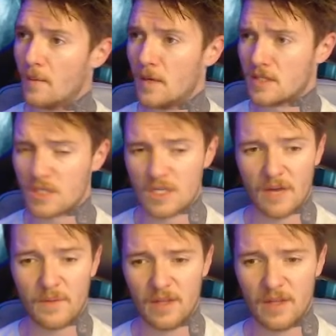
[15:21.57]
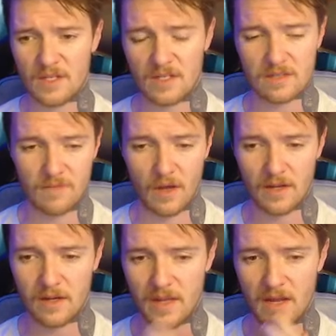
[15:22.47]
It's just genuinely just, going
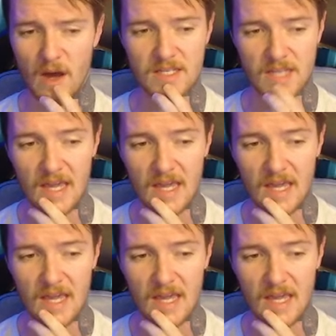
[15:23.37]
to be a nice,